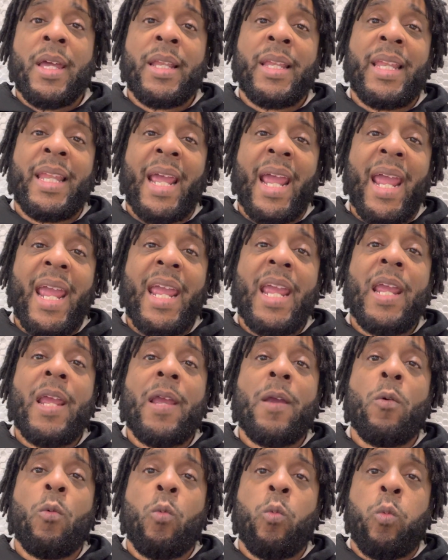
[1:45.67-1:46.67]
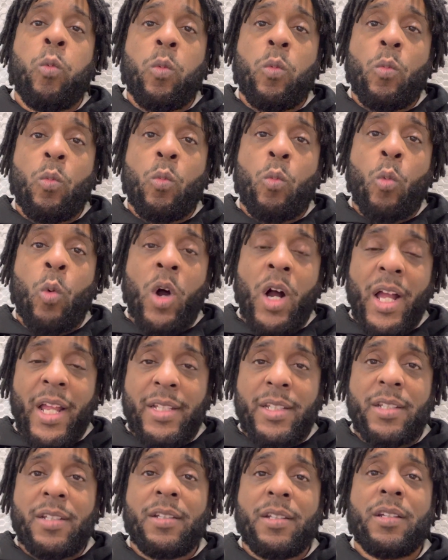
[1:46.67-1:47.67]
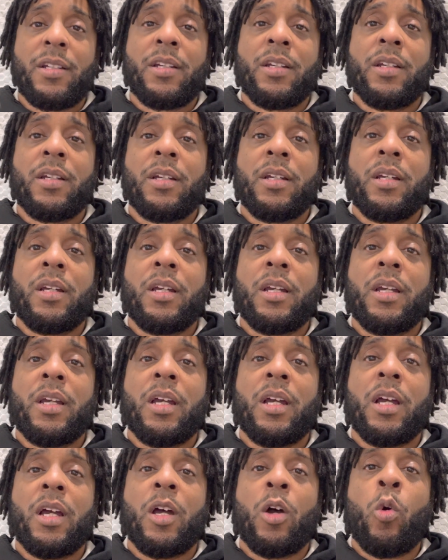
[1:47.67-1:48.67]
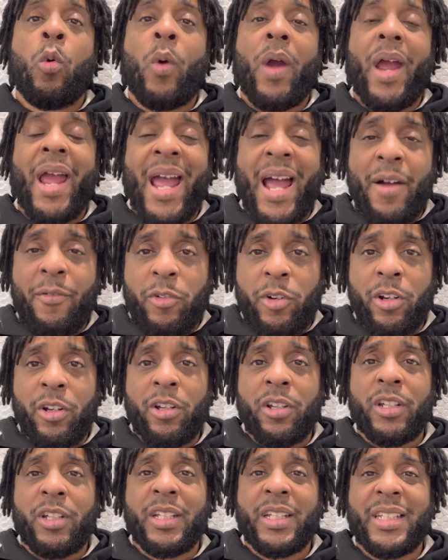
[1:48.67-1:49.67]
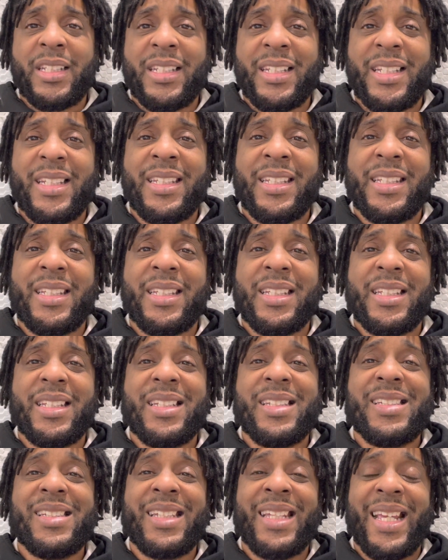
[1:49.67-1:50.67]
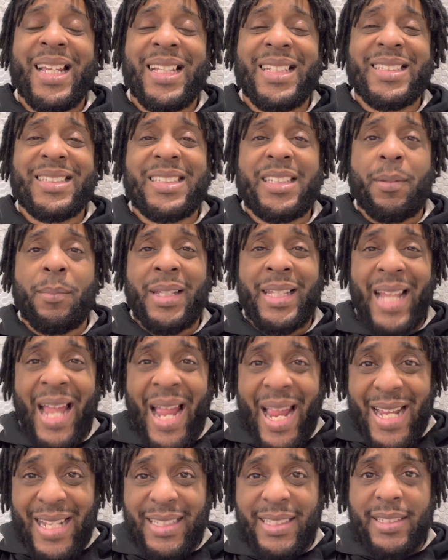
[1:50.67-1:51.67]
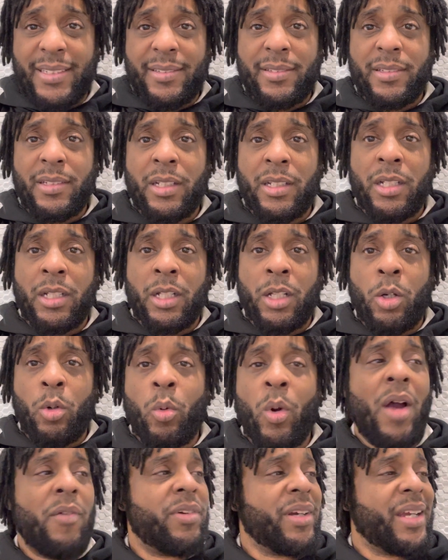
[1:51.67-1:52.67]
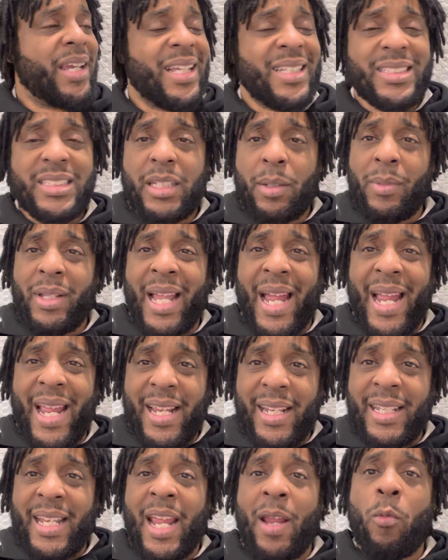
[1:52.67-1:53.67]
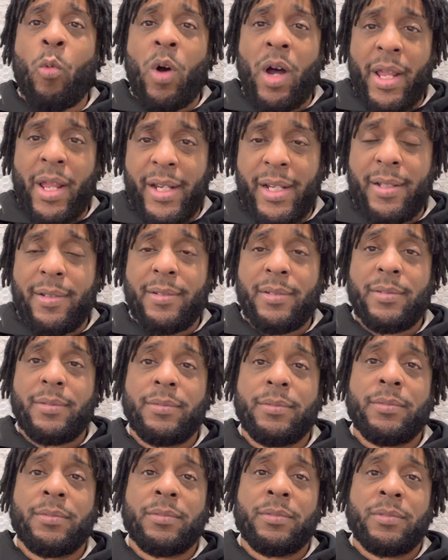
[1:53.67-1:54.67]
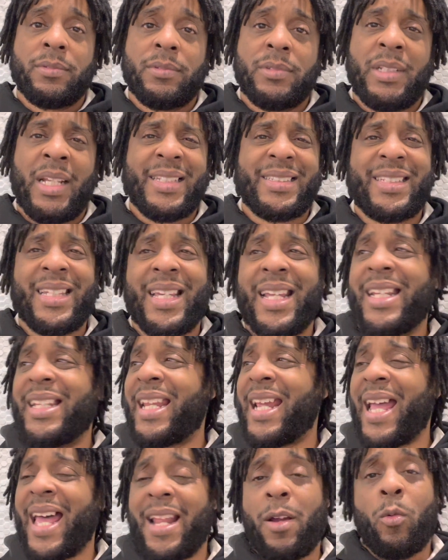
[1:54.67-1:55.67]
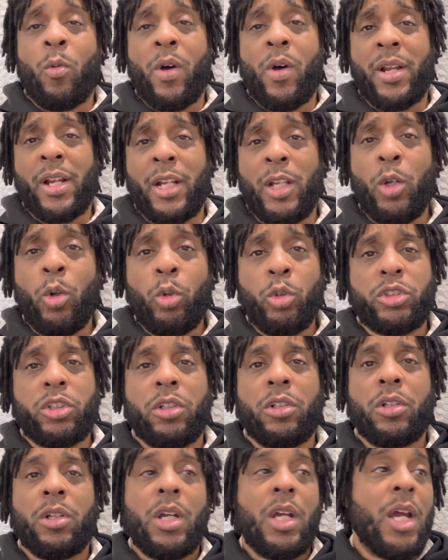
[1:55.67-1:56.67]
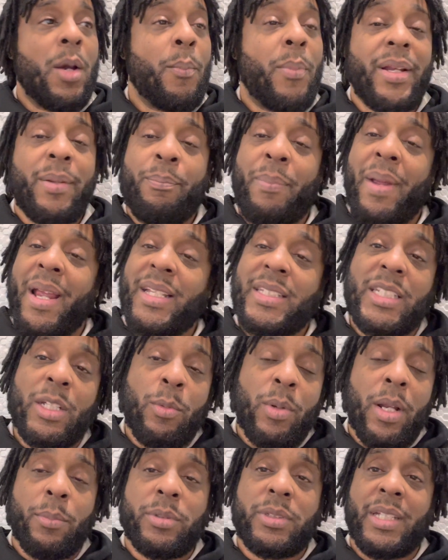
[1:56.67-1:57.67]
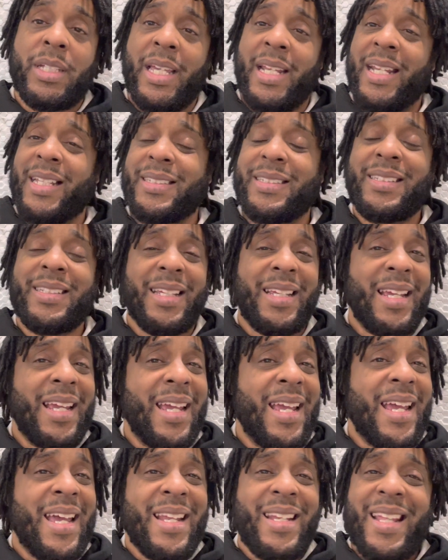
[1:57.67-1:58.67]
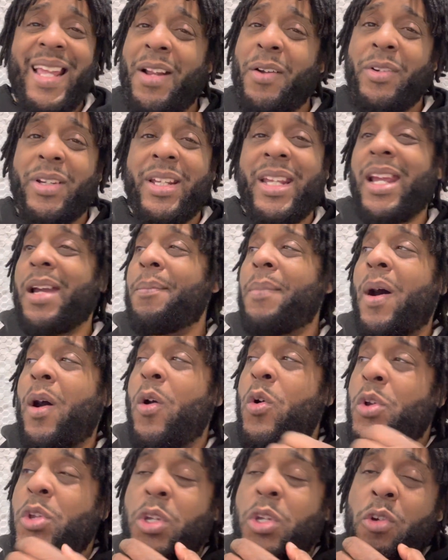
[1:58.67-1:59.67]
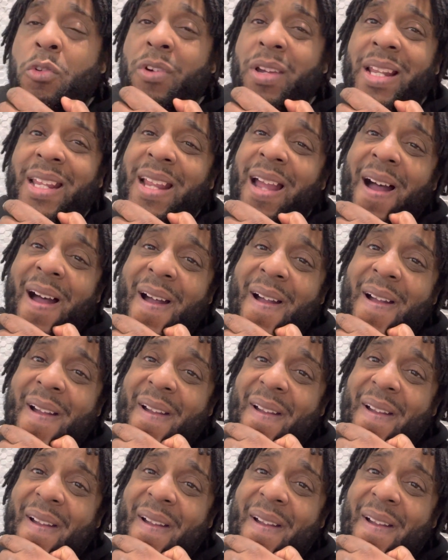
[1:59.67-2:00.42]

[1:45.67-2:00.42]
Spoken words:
They want whoever getting some light. Whoever getting some light, they want it. Not saying that they gotta want a loser, but basically what I'm saying is they don't care about who you really are.